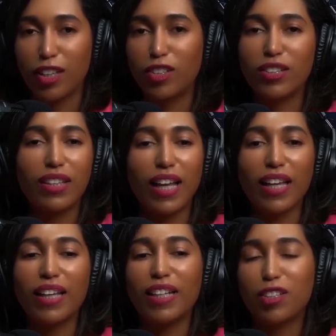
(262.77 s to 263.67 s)
just
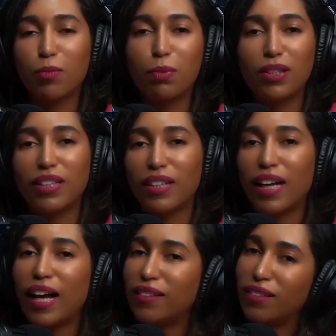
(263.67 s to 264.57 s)
like each person
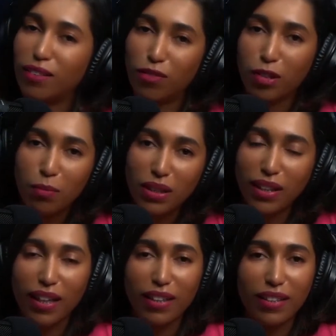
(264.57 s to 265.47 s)
has a different
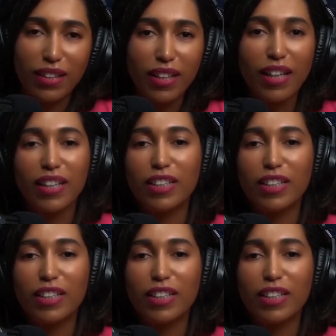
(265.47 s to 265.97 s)
mentality,